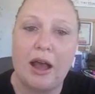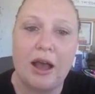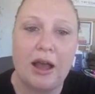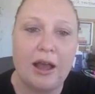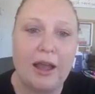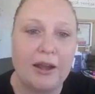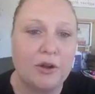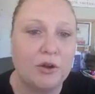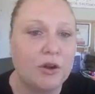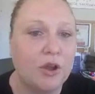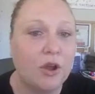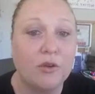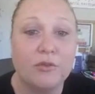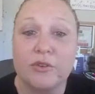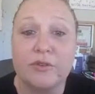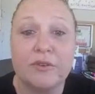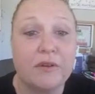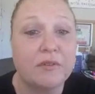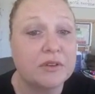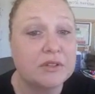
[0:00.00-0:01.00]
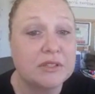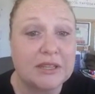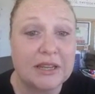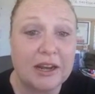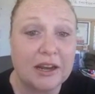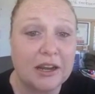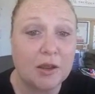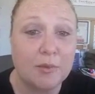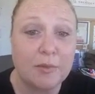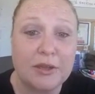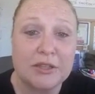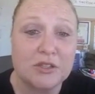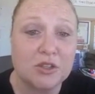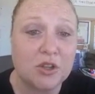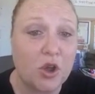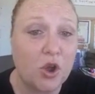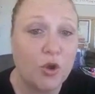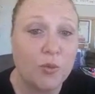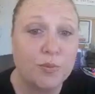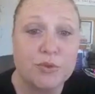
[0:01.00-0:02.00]
I don't know if you've ever seen any of my
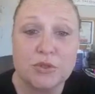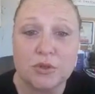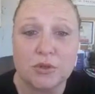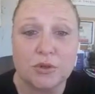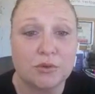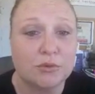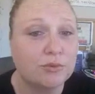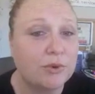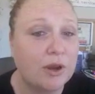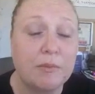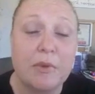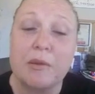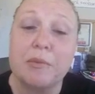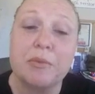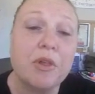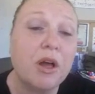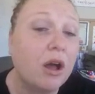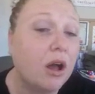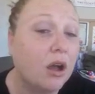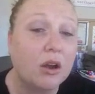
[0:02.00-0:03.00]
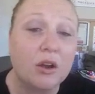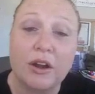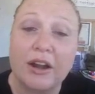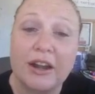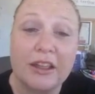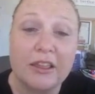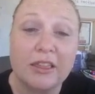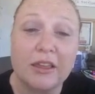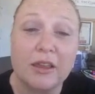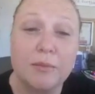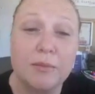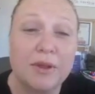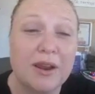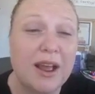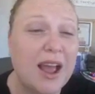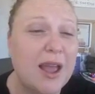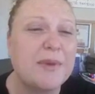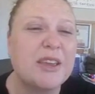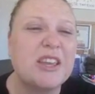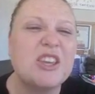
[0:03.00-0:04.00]
scopes or read my blog or anything,
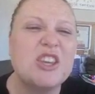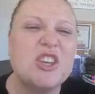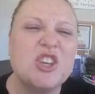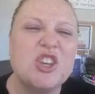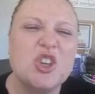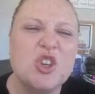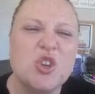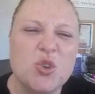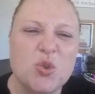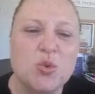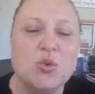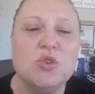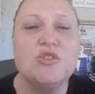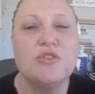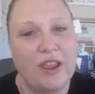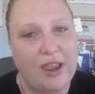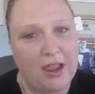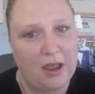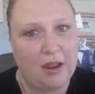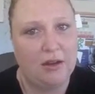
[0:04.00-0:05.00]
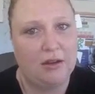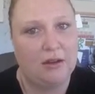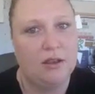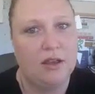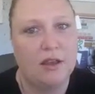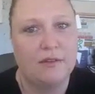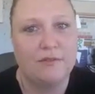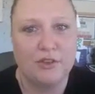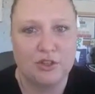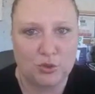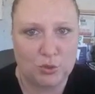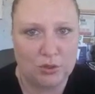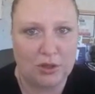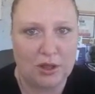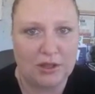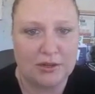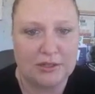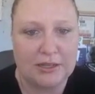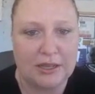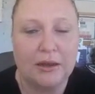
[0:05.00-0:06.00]
but I'm a huge fan of visual
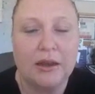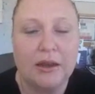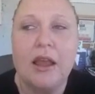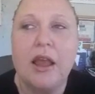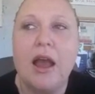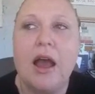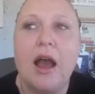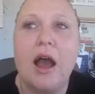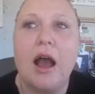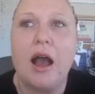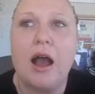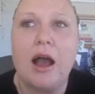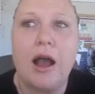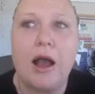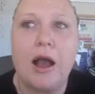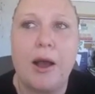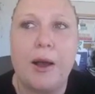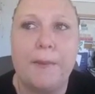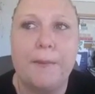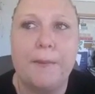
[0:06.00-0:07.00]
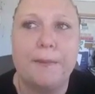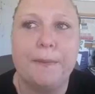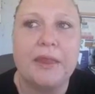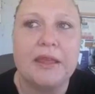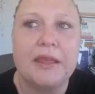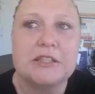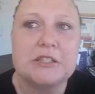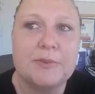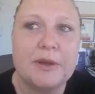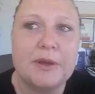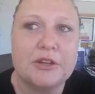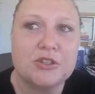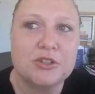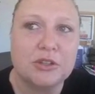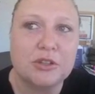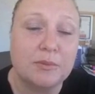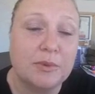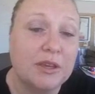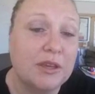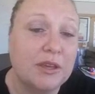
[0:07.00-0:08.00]
content,
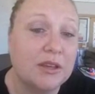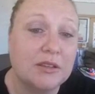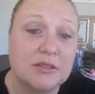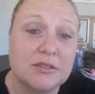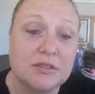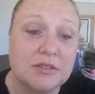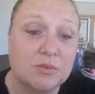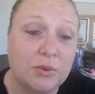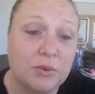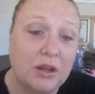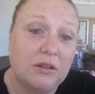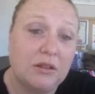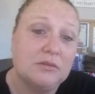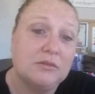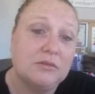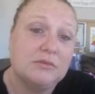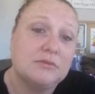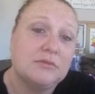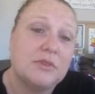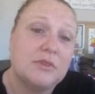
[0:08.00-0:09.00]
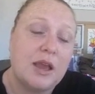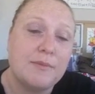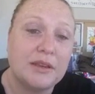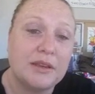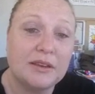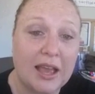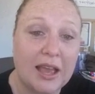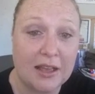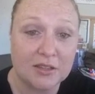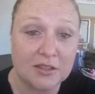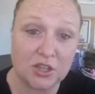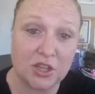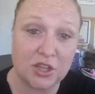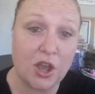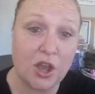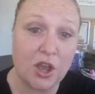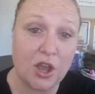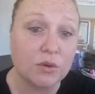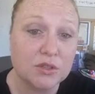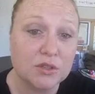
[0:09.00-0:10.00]
especially because, well, I mean,
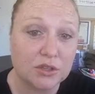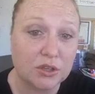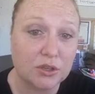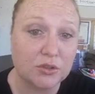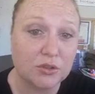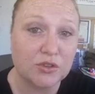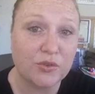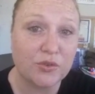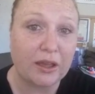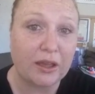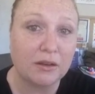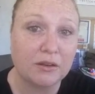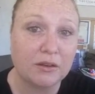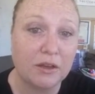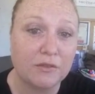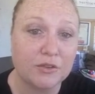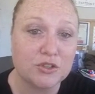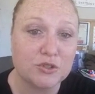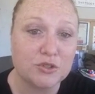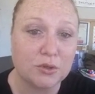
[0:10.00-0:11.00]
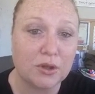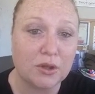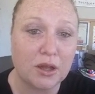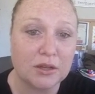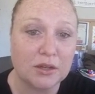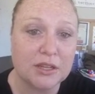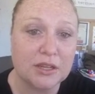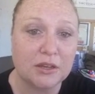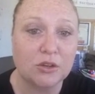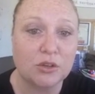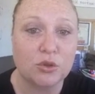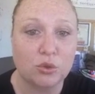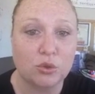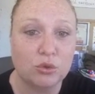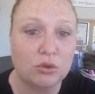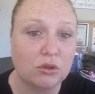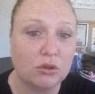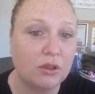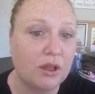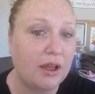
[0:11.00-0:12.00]
SEO is a huge fan of visual content.
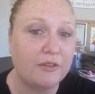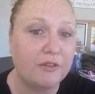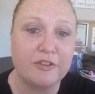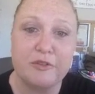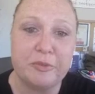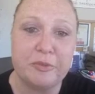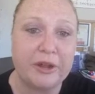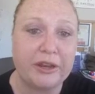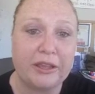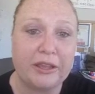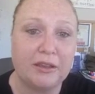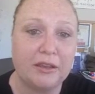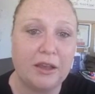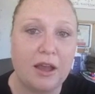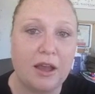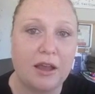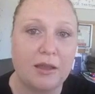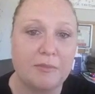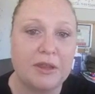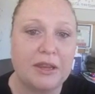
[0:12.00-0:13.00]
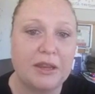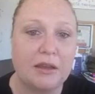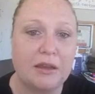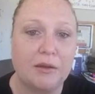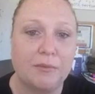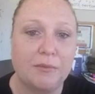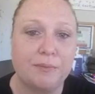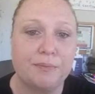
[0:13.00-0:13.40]
Google, everybody. I mean,